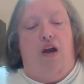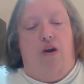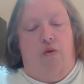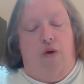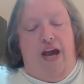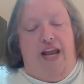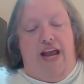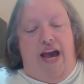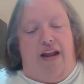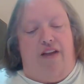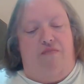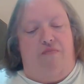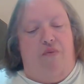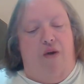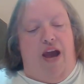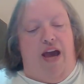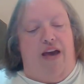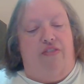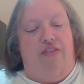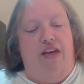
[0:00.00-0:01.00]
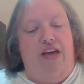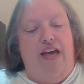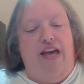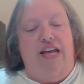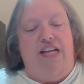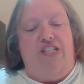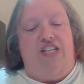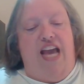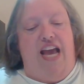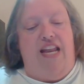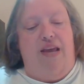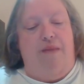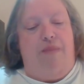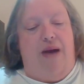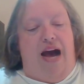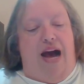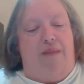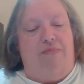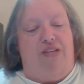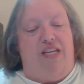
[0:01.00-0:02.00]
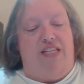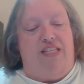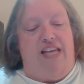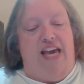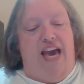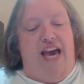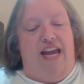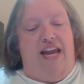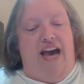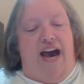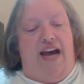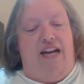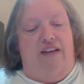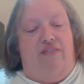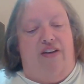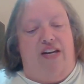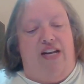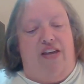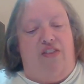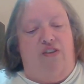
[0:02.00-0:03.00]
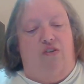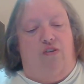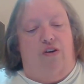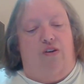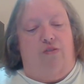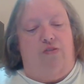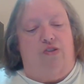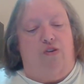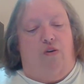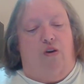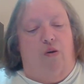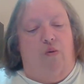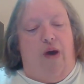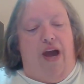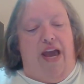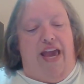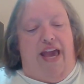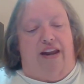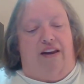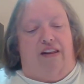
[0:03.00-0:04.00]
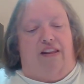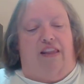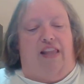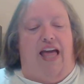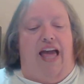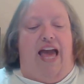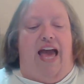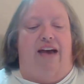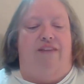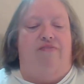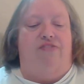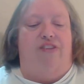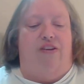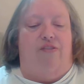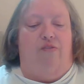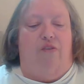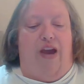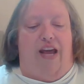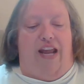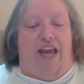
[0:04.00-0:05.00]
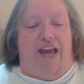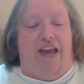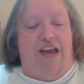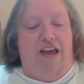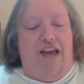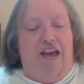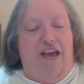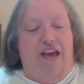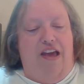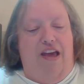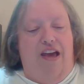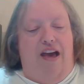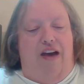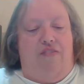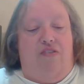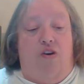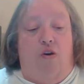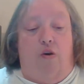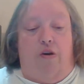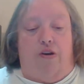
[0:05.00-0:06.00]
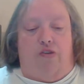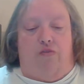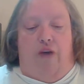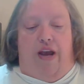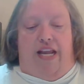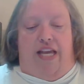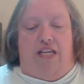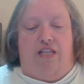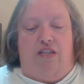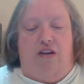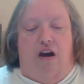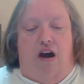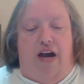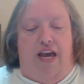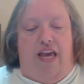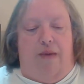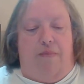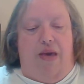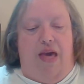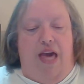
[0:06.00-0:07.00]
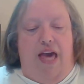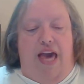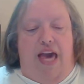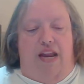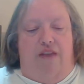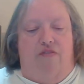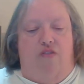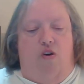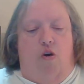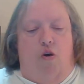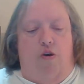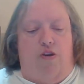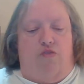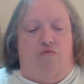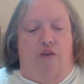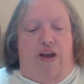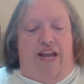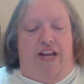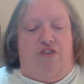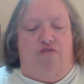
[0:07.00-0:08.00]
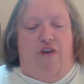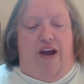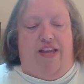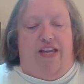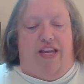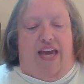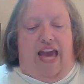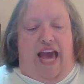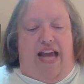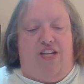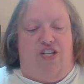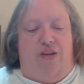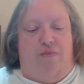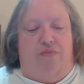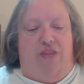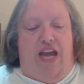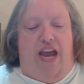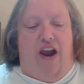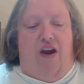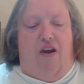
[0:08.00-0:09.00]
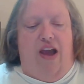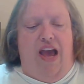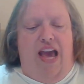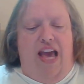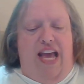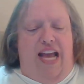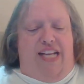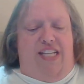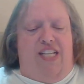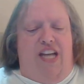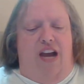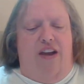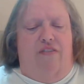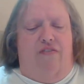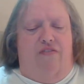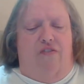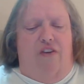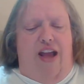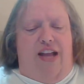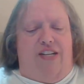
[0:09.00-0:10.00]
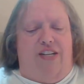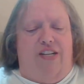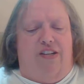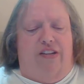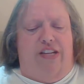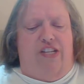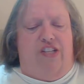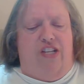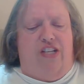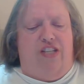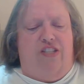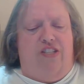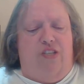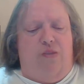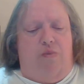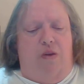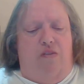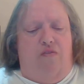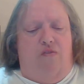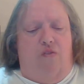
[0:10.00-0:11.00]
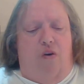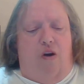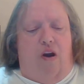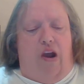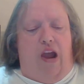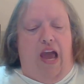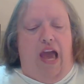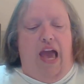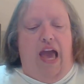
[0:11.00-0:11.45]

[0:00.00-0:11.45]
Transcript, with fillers: quite out of breath, Danny popped his head out of another little doorway and laughed at Reddy. Of course Reddy saw him, and of course Reddy tried to catch him there, and dug frantically just as before,